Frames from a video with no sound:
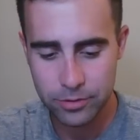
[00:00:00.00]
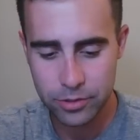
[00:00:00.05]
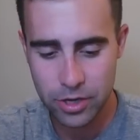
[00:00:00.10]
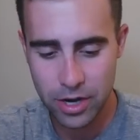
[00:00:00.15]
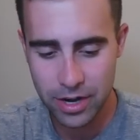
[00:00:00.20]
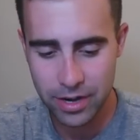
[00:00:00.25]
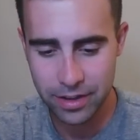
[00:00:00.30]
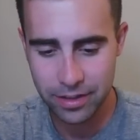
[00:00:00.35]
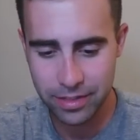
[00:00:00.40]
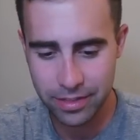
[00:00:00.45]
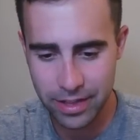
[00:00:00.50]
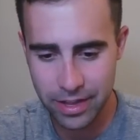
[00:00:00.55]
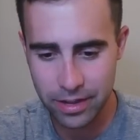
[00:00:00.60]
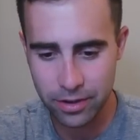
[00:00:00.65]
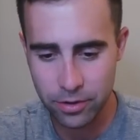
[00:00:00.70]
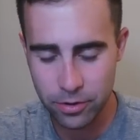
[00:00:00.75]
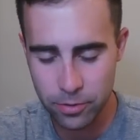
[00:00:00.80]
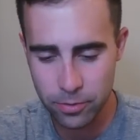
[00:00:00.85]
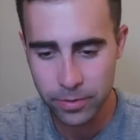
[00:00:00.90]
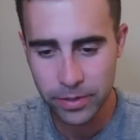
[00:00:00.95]
trying to
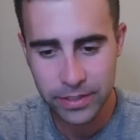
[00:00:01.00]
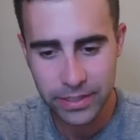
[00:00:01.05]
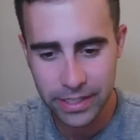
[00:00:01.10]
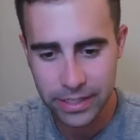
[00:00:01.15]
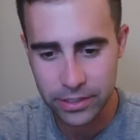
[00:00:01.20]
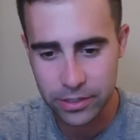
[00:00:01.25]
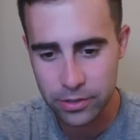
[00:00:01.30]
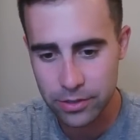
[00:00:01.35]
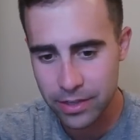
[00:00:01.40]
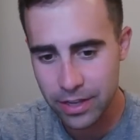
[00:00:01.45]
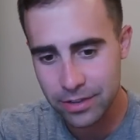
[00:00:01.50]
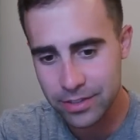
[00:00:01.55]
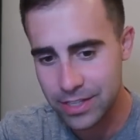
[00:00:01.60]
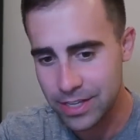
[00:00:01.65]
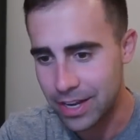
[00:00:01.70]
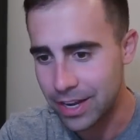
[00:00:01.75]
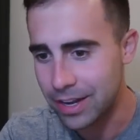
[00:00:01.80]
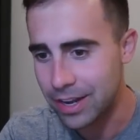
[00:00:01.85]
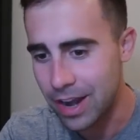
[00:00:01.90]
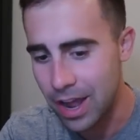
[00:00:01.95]
think. Who was like
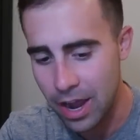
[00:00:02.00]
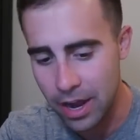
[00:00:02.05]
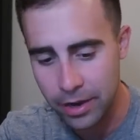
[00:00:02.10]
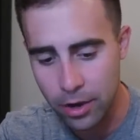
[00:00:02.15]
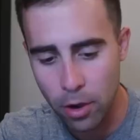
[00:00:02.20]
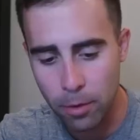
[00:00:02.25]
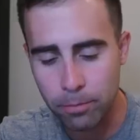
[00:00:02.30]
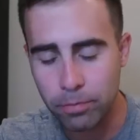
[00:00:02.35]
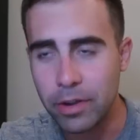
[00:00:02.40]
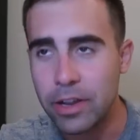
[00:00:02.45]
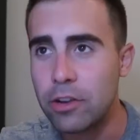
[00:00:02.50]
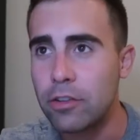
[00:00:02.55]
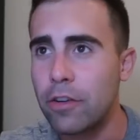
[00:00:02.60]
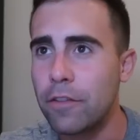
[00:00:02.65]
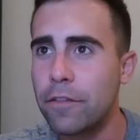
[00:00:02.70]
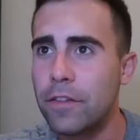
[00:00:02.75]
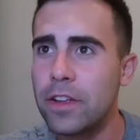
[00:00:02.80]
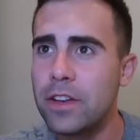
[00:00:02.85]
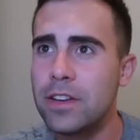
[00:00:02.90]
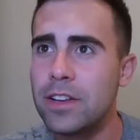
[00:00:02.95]
2009? Oh, Blake
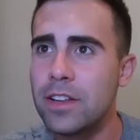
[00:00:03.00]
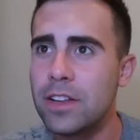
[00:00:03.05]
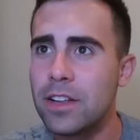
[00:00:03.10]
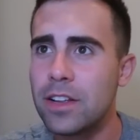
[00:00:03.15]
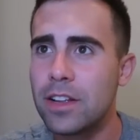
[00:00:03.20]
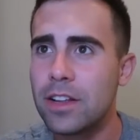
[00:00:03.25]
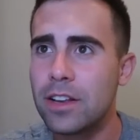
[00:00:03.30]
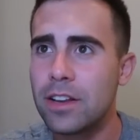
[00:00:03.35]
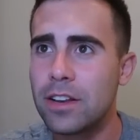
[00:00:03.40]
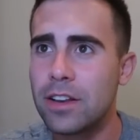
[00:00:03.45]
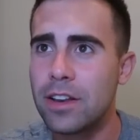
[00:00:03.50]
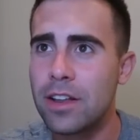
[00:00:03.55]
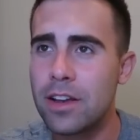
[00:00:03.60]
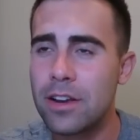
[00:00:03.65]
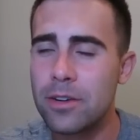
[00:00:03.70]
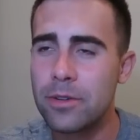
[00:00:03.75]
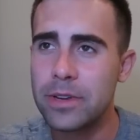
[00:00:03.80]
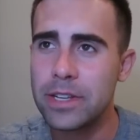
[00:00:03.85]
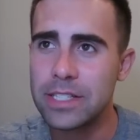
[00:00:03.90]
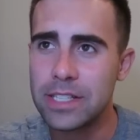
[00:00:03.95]
Griffin?
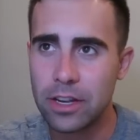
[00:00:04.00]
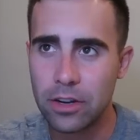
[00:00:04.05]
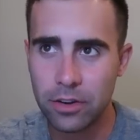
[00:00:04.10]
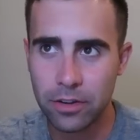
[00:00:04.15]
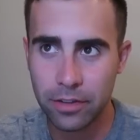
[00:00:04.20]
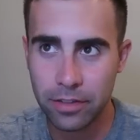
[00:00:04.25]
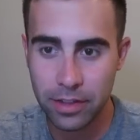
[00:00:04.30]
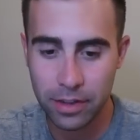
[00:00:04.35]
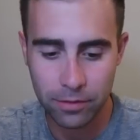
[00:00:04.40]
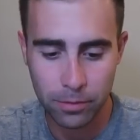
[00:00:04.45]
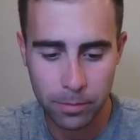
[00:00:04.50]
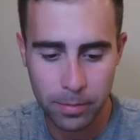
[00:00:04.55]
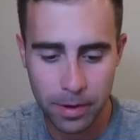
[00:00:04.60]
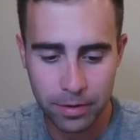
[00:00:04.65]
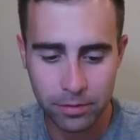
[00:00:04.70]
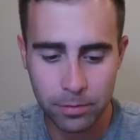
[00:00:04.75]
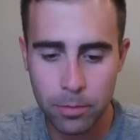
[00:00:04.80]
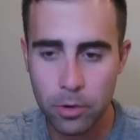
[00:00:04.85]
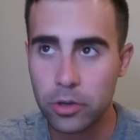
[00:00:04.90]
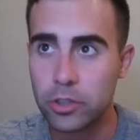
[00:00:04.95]
No, he's not on anything. What
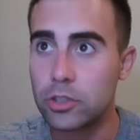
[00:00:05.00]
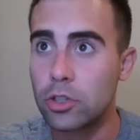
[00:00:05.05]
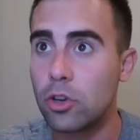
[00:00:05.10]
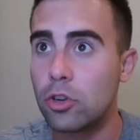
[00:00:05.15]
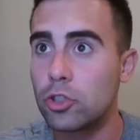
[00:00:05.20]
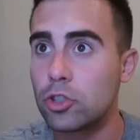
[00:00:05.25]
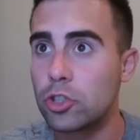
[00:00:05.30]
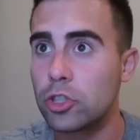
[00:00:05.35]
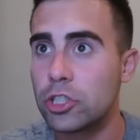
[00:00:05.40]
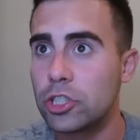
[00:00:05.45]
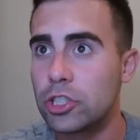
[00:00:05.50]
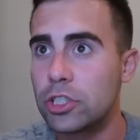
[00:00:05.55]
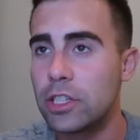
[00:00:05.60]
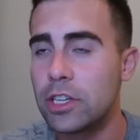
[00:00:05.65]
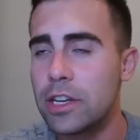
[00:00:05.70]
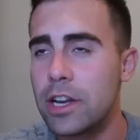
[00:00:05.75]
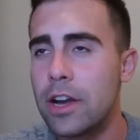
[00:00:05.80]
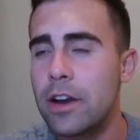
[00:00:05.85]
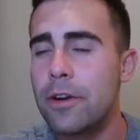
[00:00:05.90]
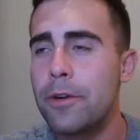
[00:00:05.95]
about Marcus Aldridge?
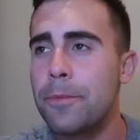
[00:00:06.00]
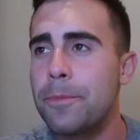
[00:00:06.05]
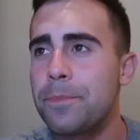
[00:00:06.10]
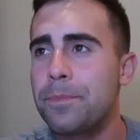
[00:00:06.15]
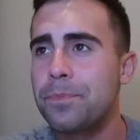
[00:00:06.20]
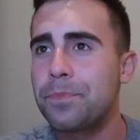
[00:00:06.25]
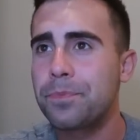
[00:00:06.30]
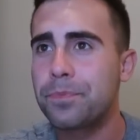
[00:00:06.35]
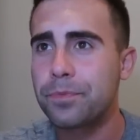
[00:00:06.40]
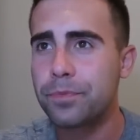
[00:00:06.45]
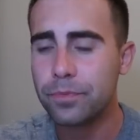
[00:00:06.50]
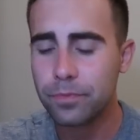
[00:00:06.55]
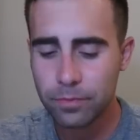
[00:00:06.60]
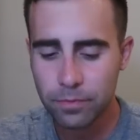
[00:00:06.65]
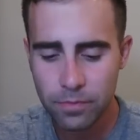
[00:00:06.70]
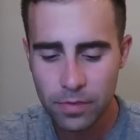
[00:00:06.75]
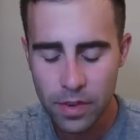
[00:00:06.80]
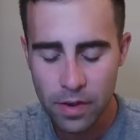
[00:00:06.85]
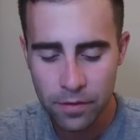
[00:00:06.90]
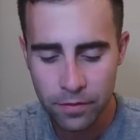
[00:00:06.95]
No.
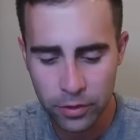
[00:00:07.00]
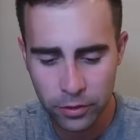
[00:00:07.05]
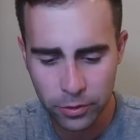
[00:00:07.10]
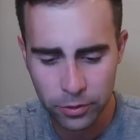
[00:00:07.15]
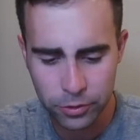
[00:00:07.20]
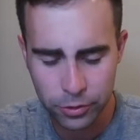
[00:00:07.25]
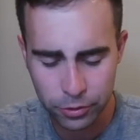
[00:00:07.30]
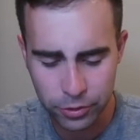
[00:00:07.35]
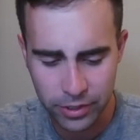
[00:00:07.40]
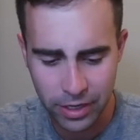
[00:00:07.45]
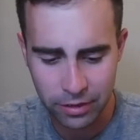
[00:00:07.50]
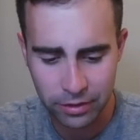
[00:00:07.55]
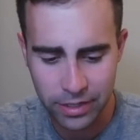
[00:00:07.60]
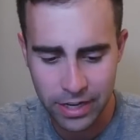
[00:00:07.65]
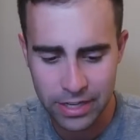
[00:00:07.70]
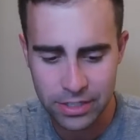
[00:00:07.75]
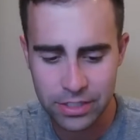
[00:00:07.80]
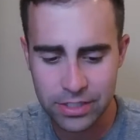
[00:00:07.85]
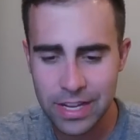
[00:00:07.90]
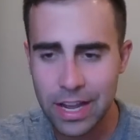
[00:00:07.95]
Those are solid
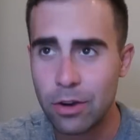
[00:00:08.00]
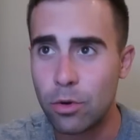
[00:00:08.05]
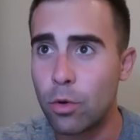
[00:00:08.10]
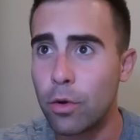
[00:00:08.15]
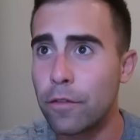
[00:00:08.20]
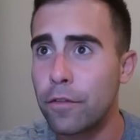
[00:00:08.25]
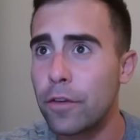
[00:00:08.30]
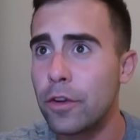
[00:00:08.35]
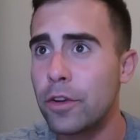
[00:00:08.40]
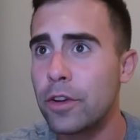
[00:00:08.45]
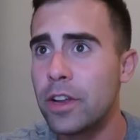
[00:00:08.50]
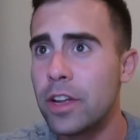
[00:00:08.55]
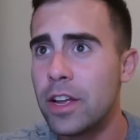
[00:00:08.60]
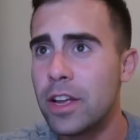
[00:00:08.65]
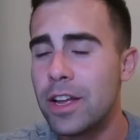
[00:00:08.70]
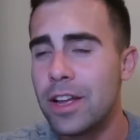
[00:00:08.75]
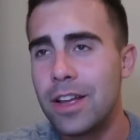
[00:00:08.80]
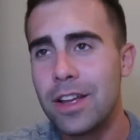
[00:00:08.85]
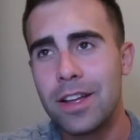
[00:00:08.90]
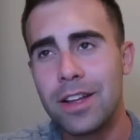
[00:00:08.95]
guesses. Al Horford?
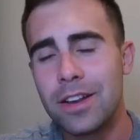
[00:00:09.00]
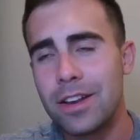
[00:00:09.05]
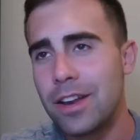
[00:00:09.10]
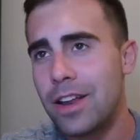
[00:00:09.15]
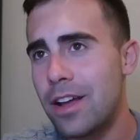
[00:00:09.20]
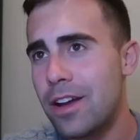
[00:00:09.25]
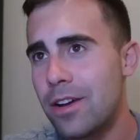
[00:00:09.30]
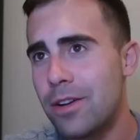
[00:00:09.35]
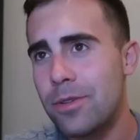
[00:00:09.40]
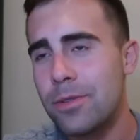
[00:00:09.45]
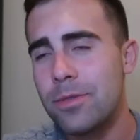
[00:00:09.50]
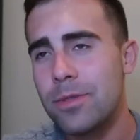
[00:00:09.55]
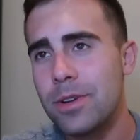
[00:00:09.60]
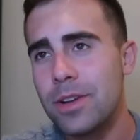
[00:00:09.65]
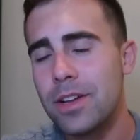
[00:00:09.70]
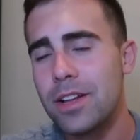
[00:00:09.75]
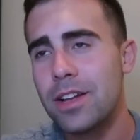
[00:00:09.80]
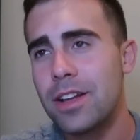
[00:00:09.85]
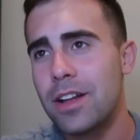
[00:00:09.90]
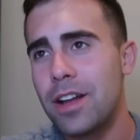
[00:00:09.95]
No.
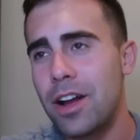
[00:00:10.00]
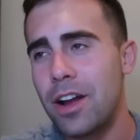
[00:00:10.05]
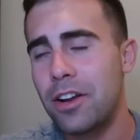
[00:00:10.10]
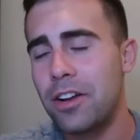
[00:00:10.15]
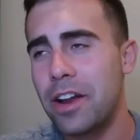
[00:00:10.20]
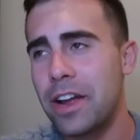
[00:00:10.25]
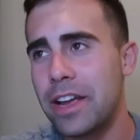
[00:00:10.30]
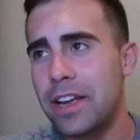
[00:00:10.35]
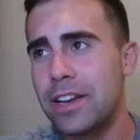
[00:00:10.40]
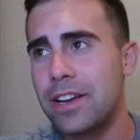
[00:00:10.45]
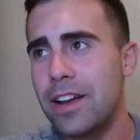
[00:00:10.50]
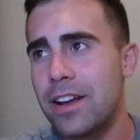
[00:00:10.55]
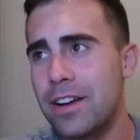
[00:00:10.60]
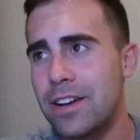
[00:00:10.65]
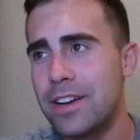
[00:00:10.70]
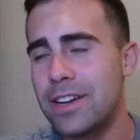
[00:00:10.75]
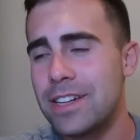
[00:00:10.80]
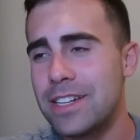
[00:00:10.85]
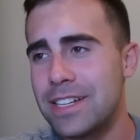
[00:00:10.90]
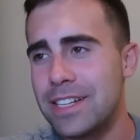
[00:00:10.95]
All right.
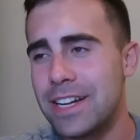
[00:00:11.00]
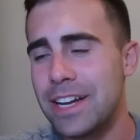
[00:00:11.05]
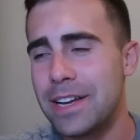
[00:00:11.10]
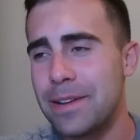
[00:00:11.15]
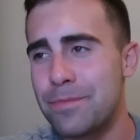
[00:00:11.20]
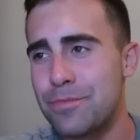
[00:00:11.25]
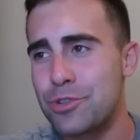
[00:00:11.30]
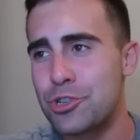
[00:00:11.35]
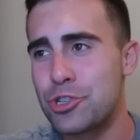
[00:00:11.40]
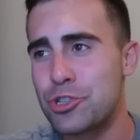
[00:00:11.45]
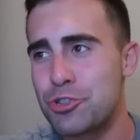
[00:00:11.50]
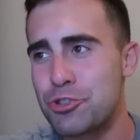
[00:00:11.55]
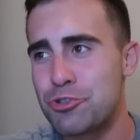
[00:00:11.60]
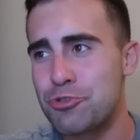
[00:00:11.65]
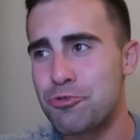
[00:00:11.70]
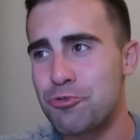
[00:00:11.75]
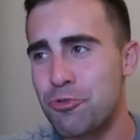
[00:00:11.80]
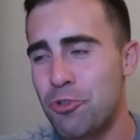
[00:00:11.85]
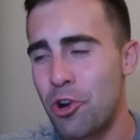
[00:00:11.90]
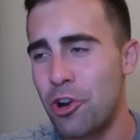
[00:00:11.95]
Uh, I'm
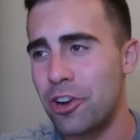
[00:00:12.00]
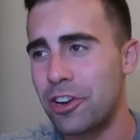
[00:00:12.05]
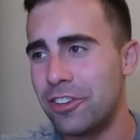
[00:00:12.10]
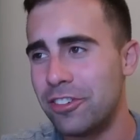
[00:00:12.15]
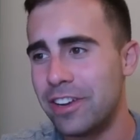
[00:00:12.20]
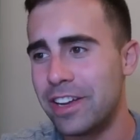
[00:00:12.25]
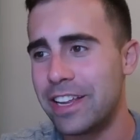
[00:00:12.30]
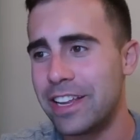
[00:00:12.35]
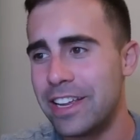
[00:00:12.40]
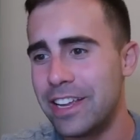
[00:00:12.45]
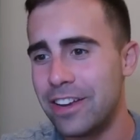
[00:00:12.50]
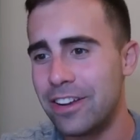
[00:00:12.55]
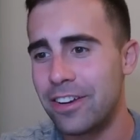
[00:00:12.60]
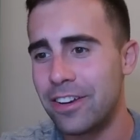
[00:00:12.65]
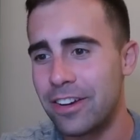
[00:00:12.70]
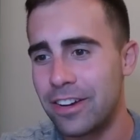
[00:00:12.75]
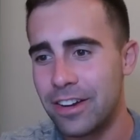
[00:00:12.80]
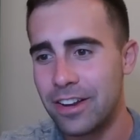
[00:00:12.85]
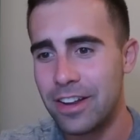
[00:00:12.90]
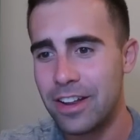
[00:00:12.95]
struggling
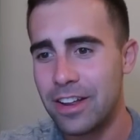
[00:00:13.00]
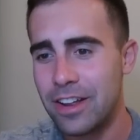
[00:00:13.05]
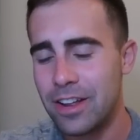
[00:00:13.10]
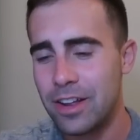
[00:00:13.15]
here.